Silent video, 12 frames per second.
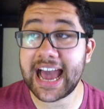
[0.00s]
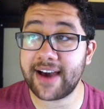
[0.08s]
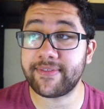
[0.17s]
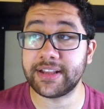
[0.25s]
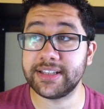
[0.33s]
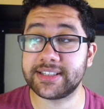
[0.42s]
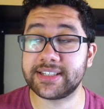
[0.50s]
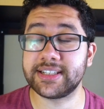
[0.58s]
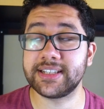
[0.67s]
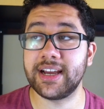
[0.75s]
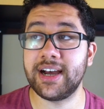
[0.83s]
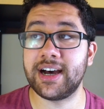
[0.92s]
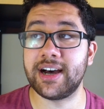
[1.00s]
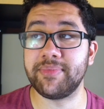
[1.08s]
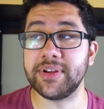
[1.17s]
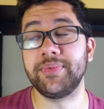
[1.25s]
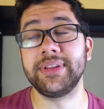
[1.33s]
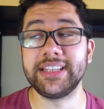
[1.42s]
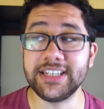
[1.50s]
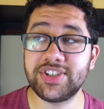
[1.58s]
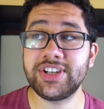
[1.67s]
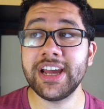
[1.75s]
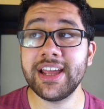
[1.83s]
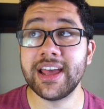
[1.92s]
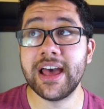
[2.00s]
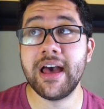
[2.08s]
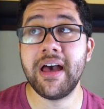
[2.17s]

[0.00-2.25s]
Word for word: haven't uh, been released yet,